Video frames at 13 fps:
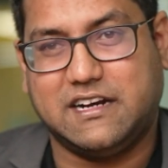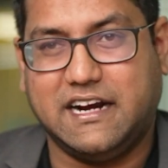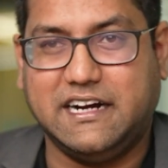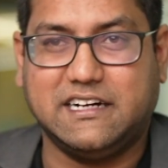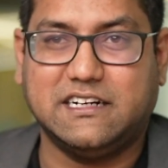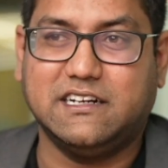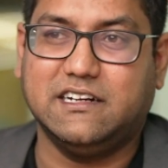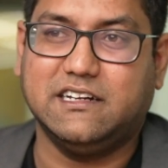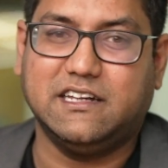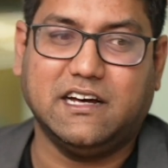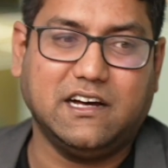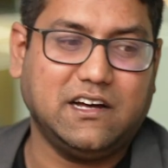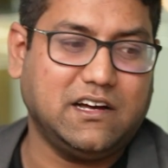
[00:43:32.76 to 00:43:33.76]
right?
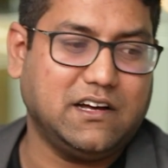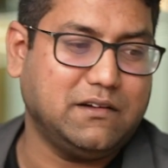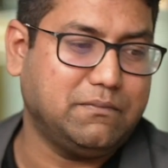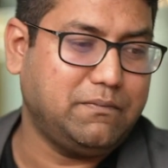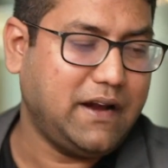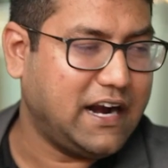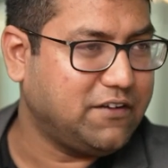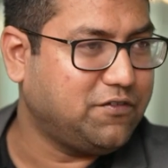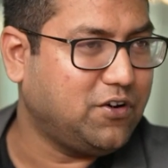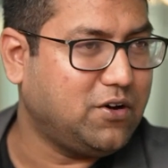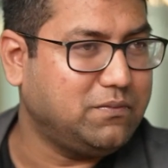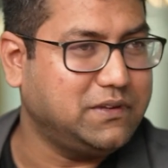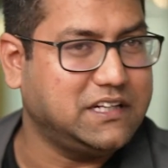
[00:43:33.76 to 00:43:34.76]
The
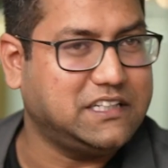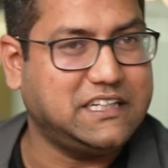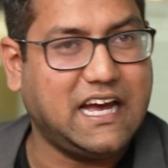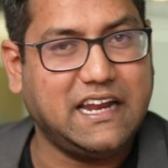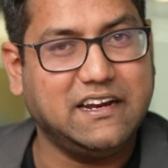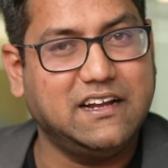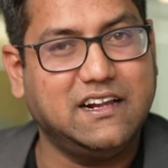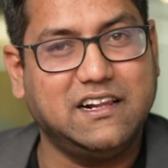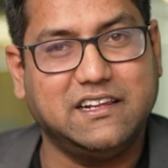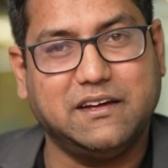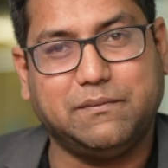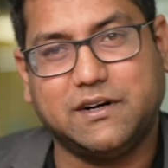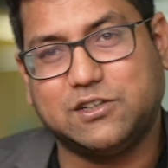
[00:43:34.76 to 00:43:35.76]
platform, the channel,
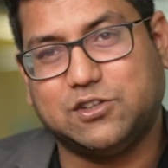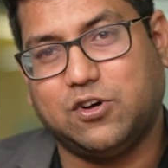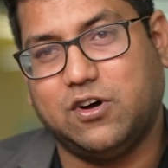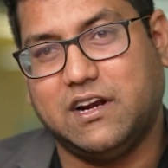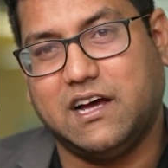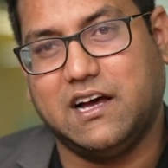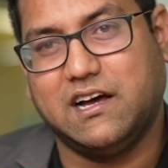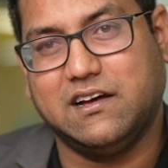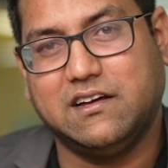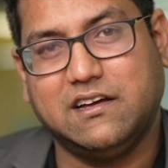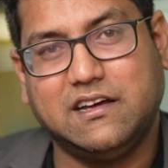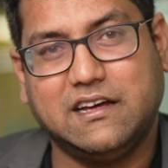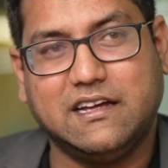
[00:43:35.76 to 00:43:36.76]
the persona,
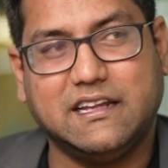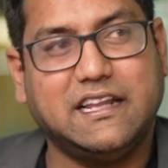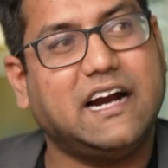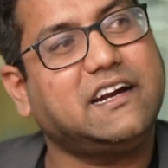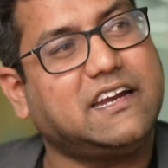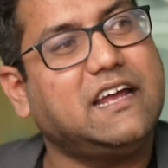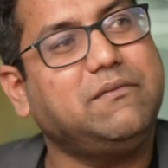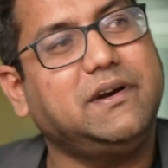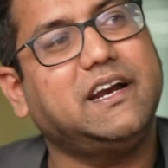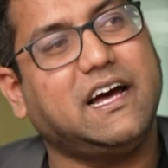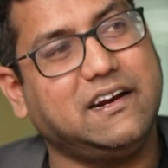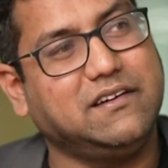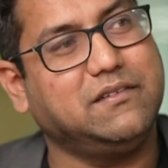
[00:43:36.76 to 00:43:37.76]
that can be
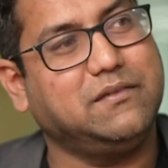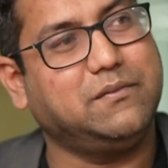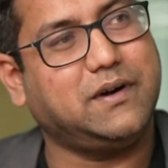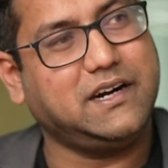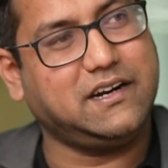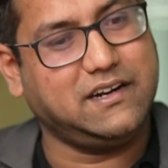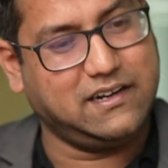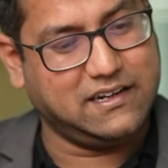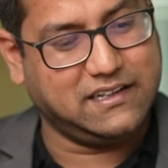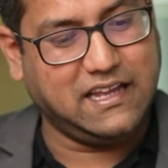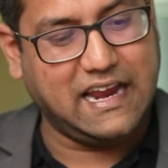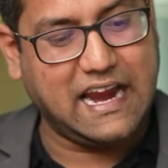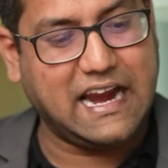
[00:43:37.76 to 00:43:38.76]
done, but
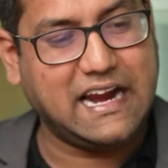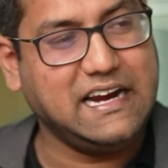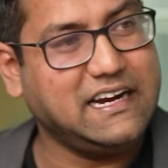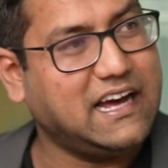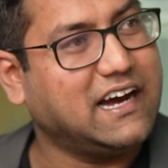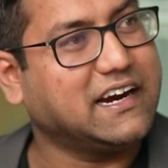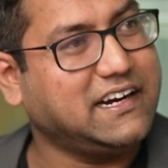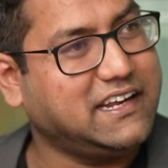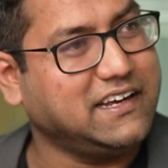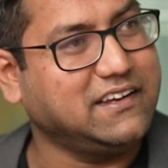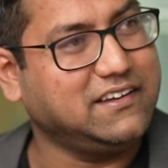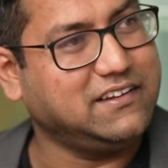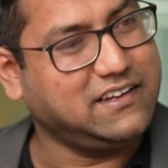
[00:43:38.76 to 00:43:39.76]
the end
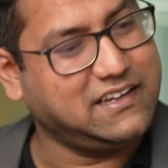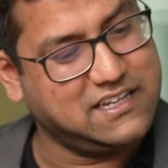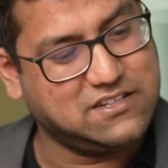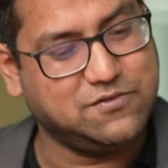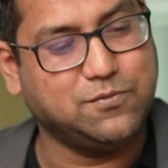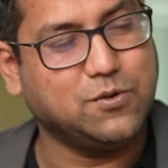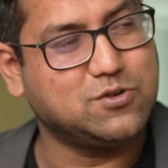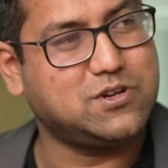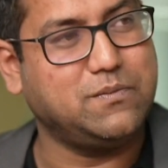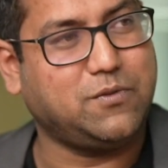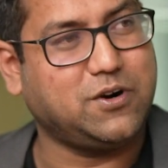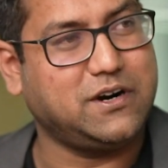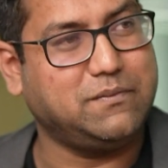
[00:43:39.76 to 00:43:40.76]
targeting is most
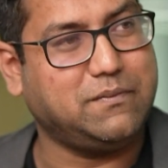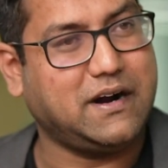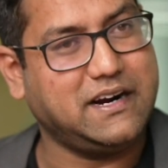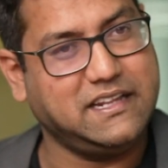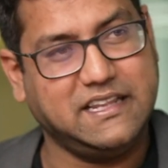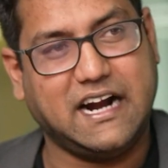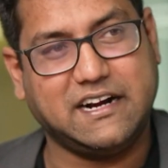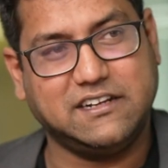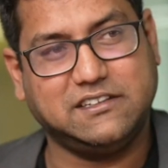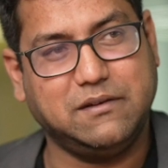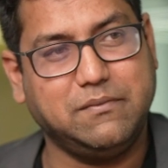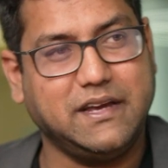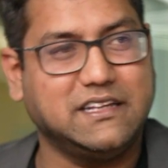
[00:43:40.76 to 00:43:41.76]
important part, and that
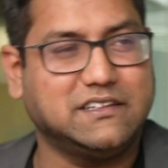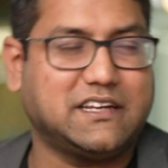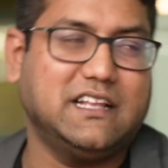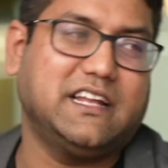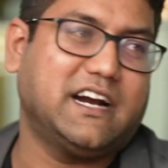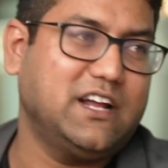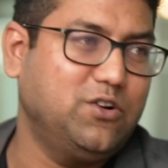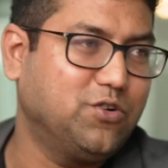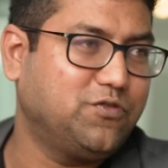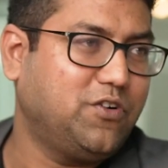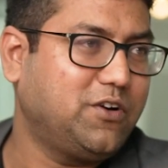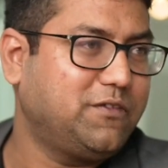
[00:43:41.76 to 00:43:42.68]
is the main skill that I look.